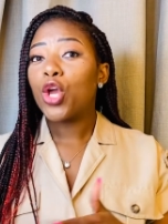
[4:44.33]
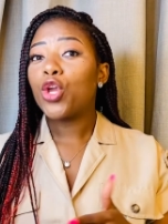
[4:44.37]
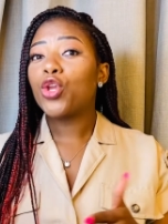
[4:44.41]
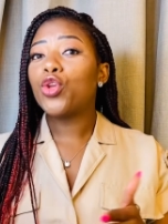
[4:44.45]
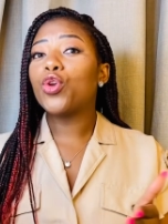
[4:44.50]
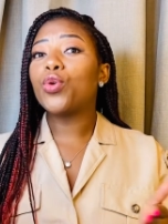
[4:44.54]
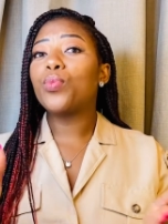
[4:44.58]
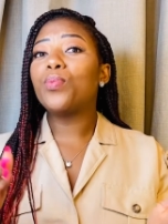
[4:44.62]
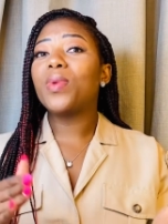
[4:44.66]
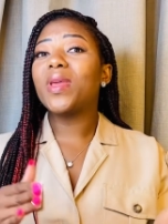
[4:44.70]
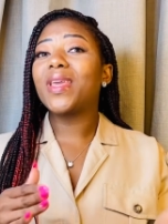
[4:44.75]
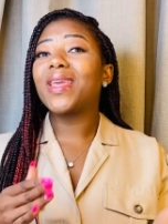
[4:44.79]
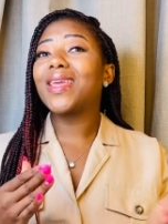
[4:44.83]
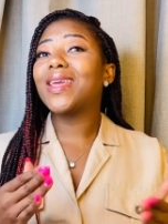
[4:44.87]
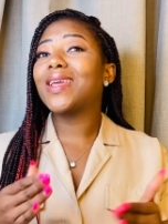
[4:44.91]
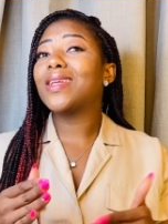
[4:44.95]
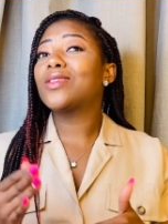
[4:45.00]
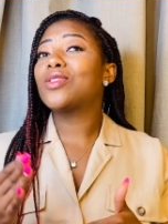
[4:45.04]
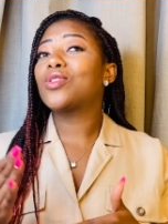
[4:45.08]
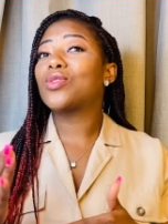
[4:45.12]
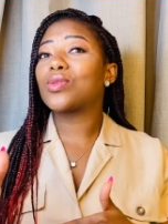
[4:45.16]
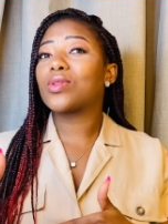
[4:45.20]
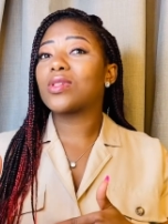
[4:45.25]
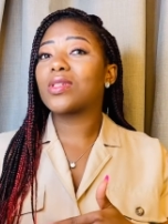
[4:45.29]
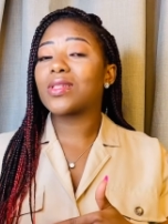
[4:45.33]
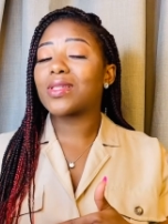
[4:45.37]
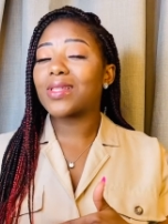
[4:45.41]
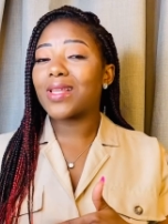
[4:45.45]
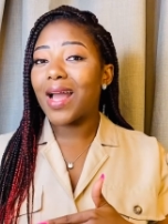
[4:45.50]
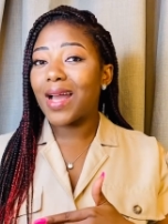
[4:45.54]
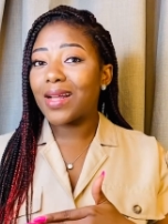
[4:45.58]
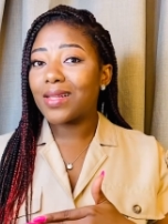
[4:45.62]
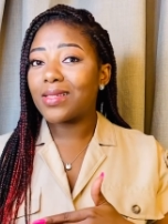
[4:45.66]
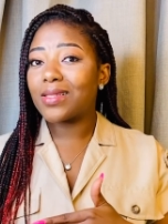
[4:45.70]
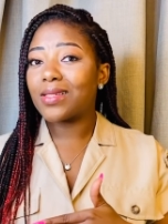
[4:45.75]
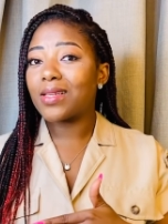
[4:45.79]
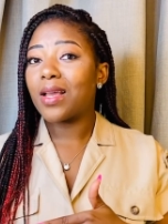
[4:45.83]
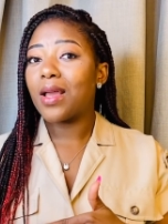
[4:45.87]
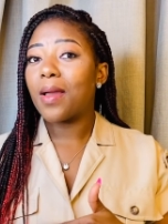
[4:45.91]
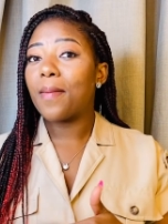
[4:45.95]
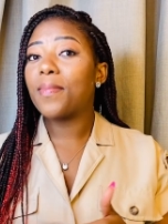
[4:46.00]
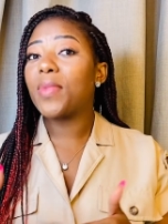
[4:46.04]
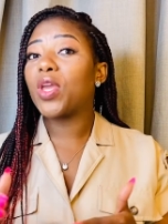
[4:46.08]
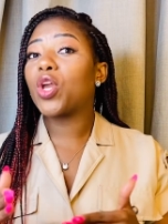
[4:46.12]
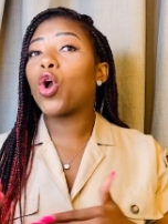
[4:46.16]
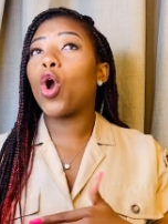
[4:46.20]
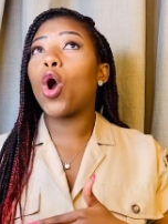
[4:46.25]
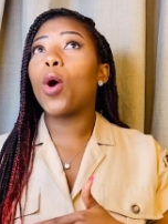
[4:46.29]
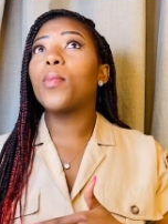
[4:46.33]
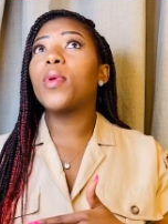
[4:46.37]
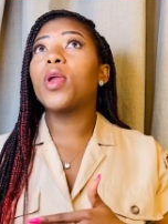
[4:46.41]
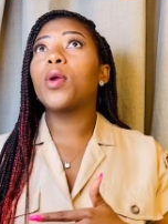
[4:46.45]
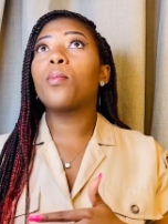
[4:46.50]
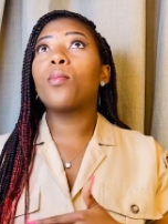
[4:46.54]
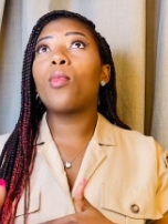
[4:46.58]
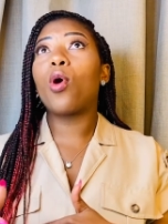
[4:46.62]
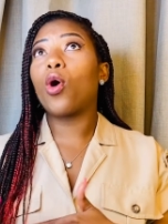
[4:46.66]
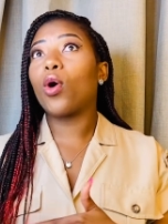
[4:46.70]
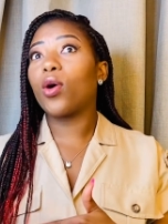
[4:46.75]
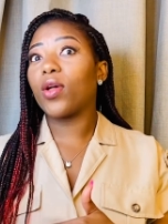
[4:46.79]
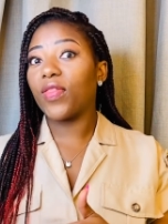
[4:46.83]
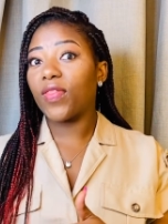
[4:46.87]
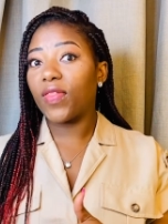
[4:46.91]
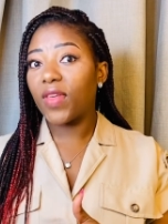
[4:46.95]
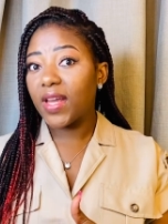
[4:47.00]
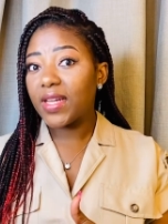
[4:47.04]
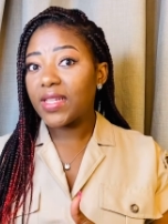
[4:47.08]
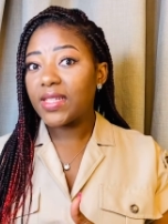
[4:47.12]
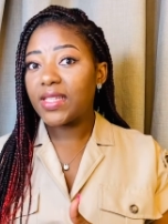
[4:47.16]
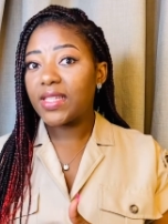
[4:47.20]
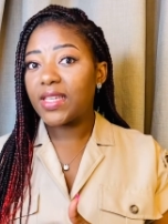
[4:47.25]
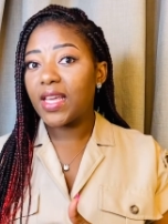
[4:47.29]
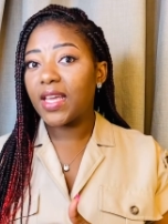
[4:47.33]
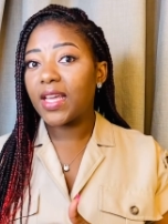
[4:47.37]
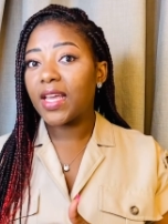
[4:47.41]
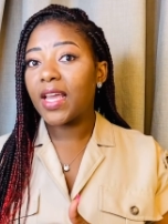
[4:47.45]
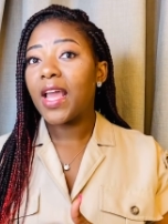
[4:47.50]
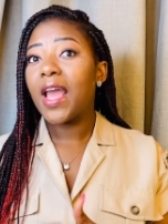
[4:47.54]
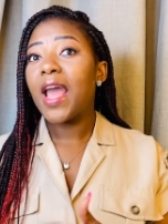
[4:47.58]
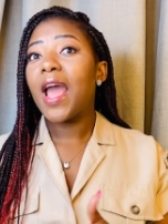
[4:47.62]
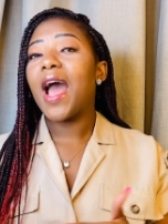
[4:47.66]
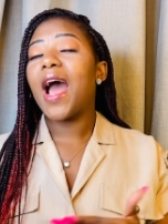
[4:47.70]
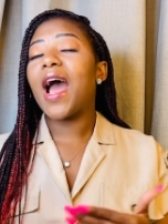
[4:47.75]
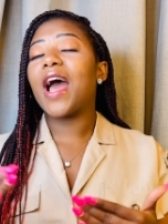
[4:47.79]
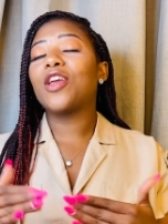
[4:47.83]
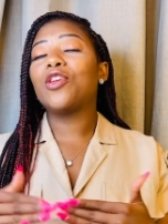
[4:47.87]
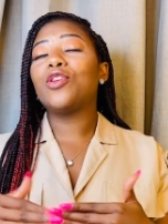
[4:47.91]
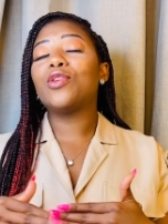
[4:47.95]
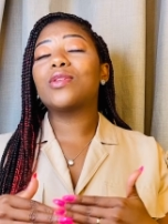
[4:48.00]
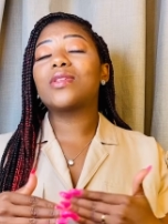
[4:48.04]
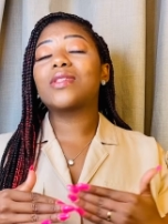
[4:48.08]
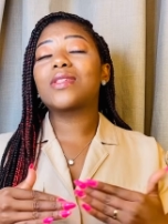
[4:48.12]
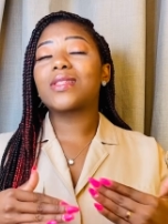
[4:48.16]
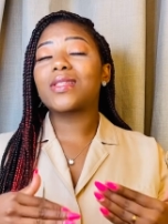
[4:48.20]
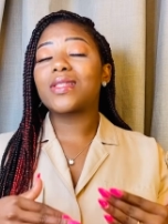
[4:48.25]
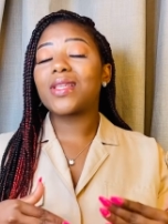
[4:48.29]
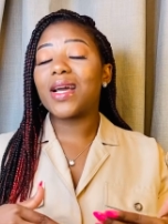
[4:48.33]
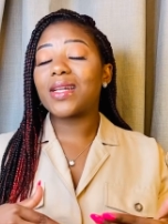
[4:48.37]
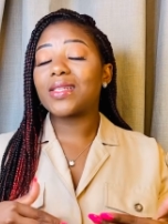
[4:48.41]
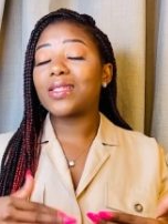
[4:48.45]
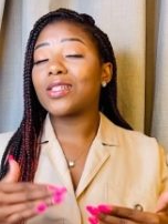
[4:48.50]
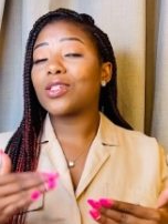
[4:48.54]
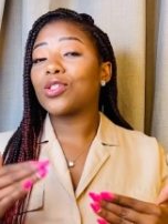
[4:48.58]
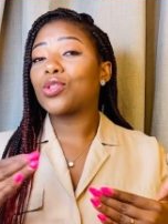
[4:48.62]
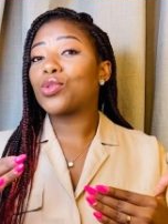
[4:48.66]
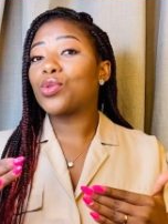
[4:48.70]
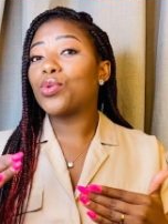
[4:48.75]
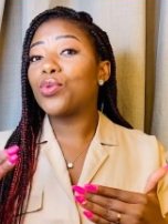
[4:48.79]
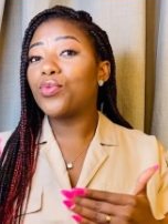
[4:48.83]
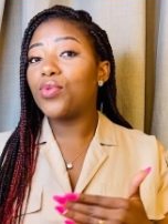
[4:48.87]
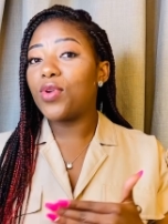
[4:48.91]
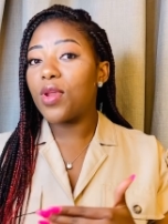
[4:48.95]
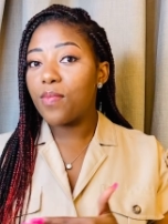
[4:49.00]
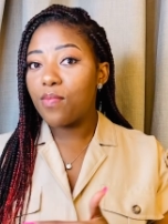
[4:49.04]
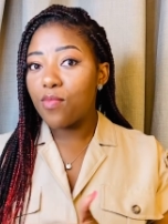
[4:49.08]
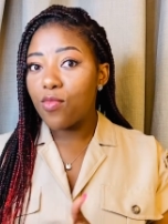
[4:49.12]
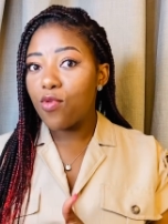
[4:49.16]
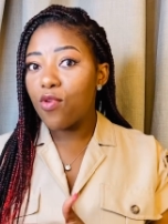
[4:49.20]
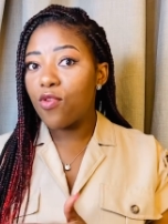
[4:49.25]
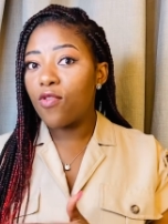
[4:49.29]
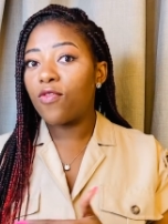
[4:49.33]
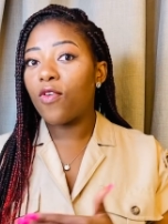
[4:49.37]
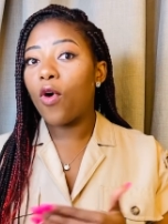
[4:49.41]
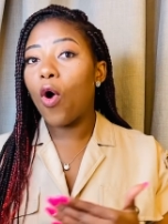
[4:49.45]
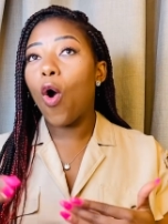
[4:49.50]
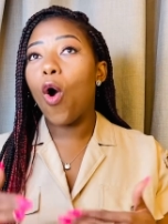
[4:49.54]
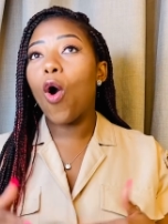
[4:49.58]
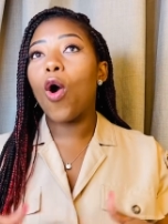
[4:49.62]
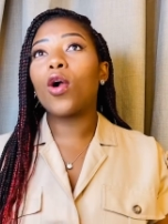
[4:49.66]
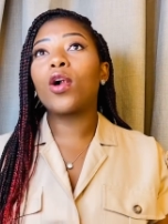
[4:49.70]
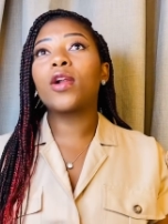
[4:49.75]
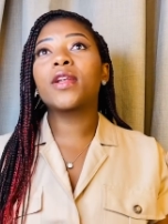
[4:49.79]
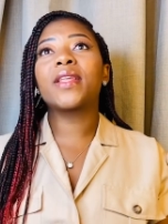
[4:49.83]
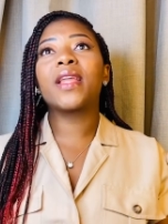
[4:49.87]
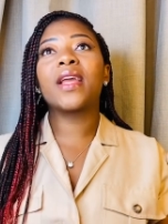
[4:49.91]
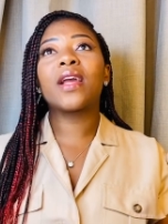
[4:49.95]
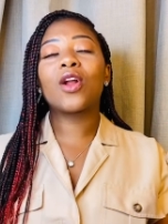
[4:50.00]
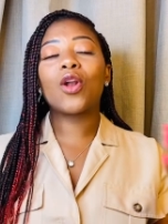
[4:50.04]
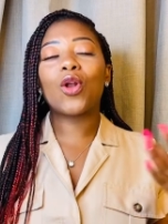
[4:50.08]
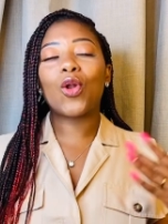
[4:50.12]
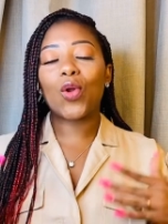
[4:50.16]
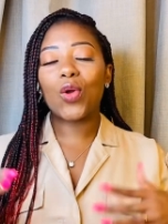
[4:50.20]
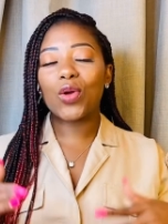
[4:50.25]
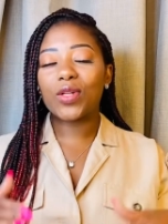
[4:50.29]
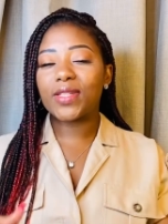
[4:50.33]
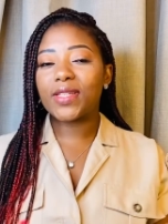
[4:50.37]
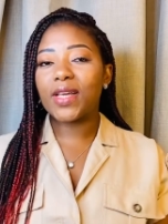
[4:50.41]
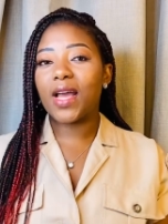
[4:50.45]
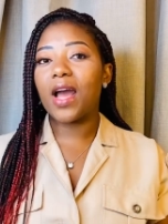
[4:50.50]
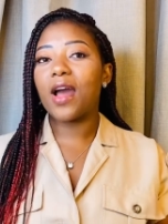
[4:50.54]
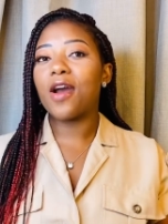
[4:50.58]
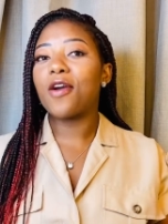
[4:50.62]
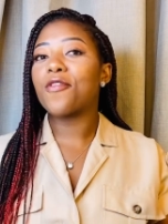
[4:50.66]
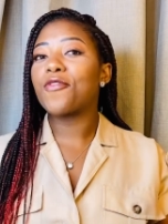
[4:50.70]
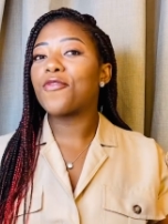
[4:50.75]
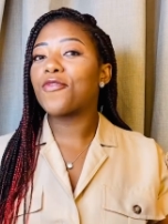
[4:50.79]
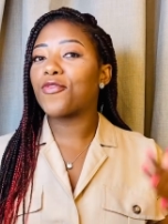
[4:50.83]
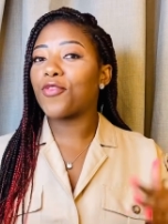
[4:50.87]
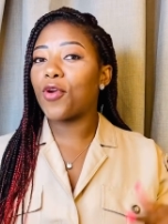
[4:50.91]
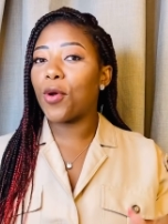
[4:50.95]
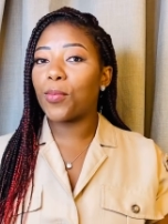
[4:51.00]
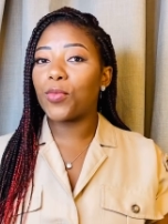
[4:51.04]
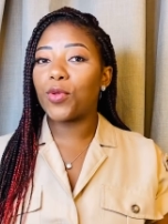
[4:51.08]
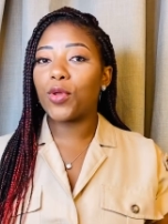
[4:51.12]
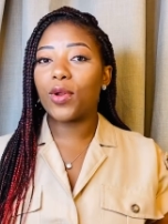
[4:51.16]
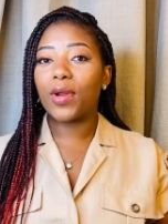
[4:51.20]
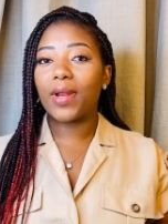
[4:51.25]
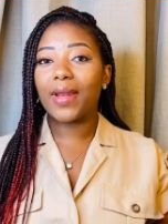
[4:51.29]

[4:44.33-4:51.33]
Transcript: you begin to start becoming more authentic, and you start to remove all the clutter from your